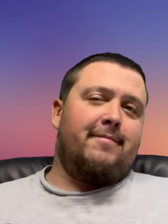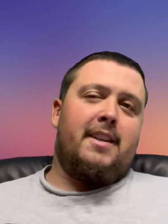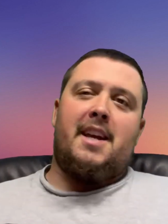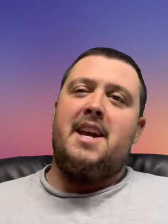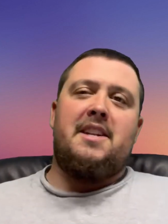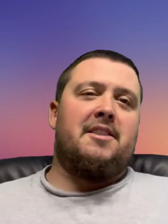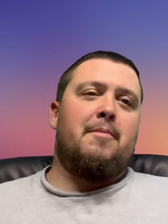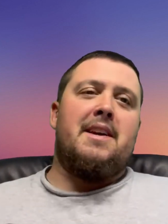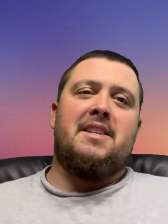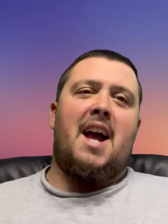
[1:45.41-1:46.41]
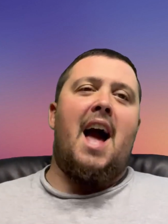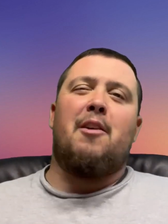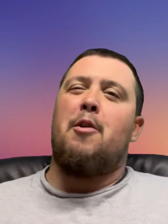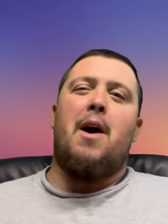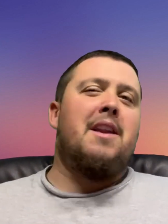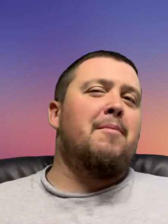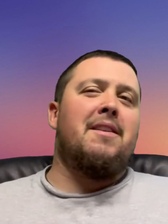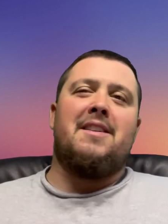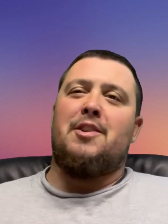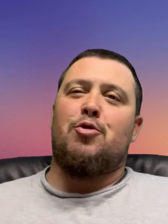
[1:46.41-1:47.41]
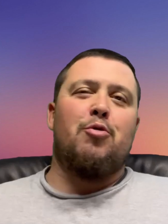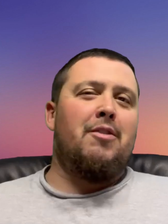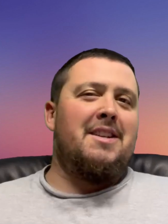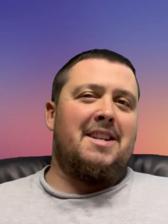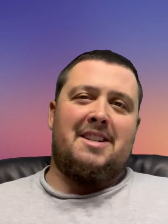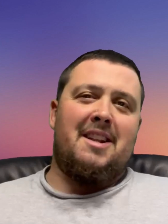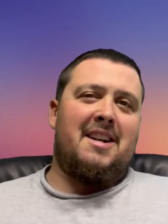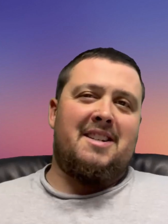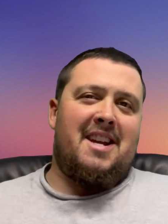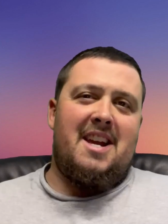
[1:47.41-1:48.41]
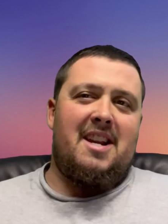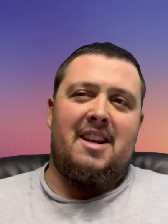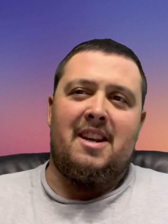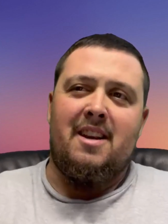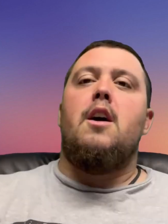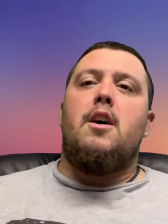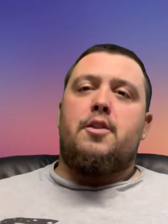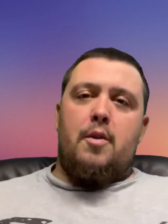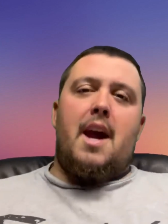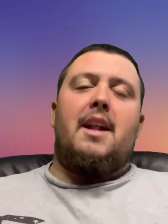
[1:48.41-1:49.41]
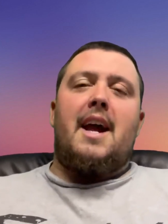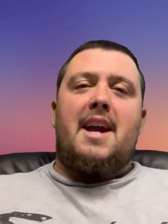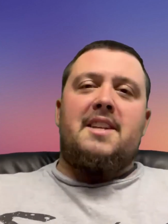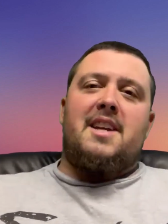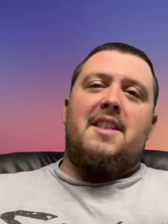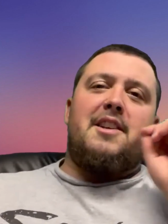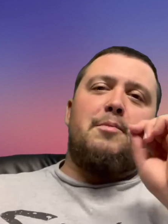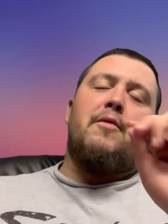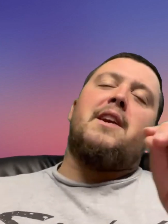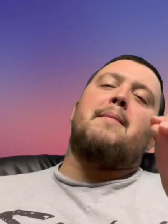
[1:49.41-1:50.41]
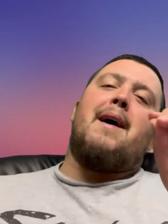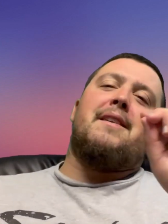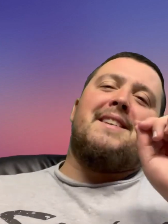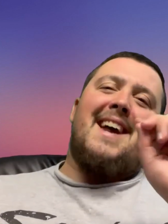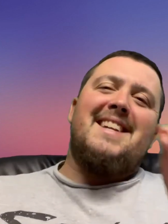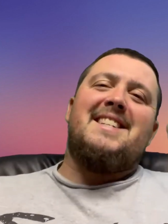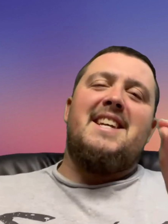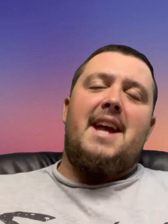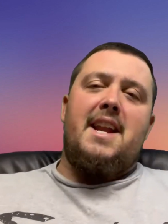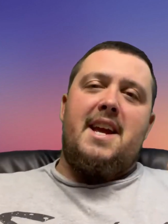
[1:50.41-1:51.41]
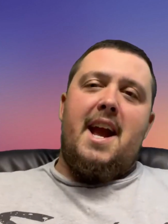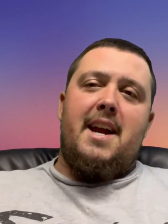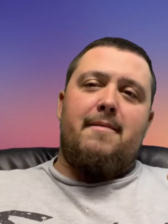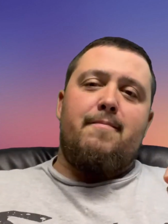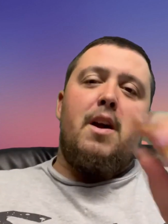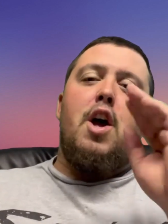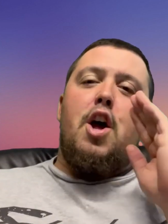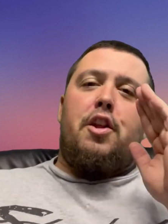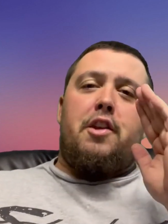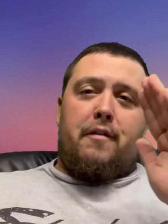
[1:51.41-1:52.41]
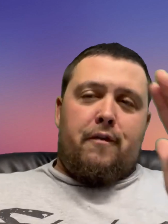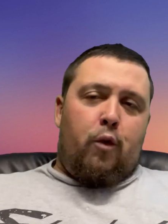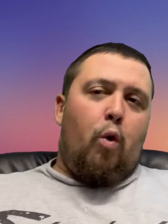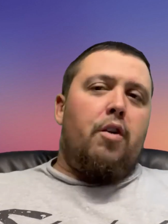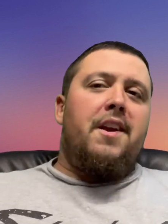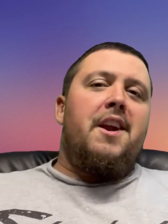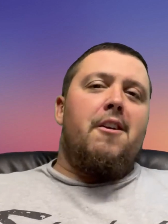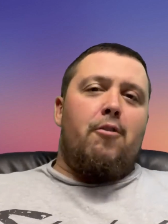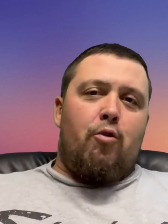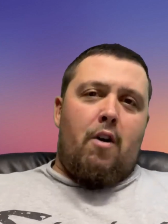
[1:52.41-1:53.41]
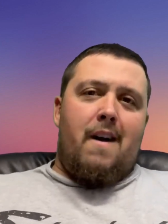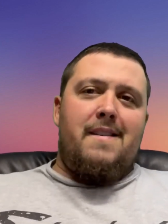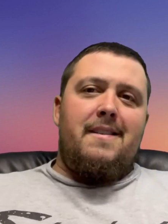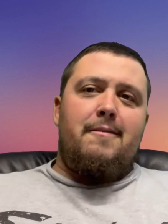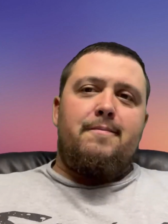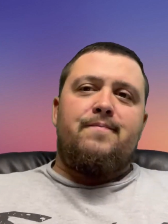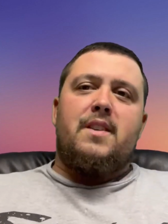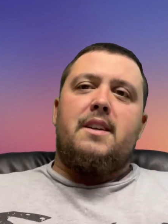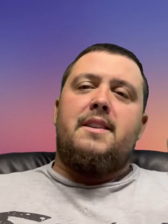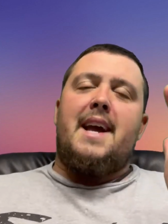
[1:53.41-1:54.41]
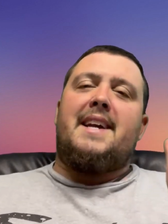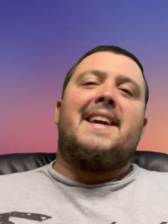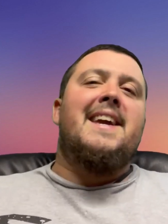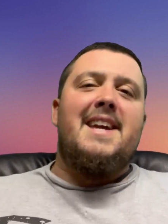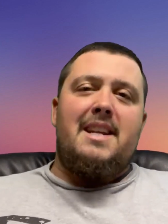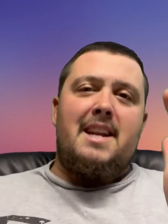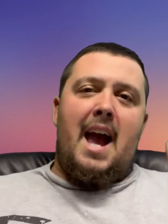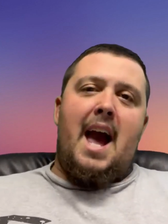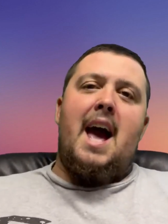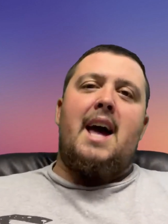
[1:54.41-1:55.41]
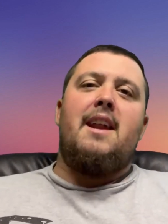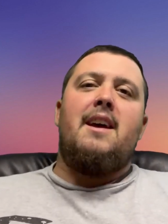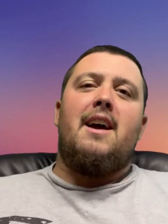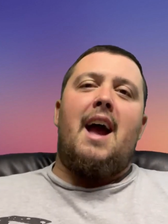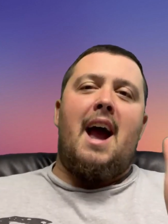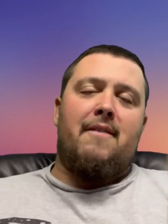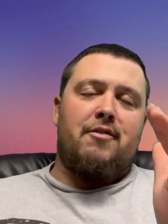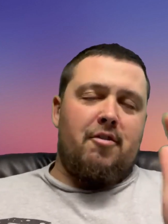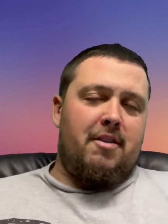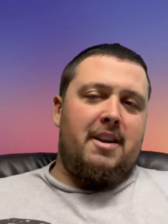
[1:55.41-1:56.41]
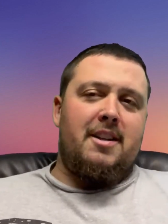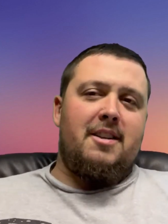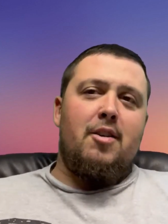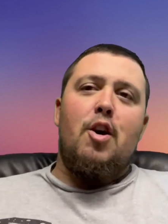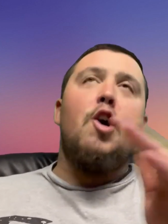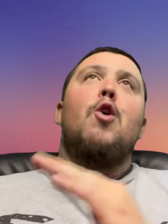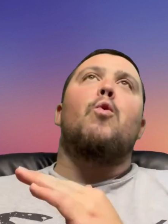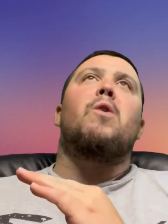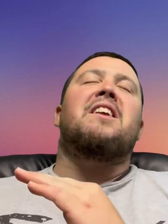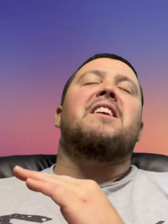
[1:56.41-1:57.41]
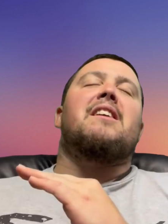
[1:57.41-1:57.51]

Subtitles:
Keaton's amazing. I don't know anybody that truly dislikes Keaton. So yeah, like I said, this movie came out in 1988. The 4-year run that Keaton had after this was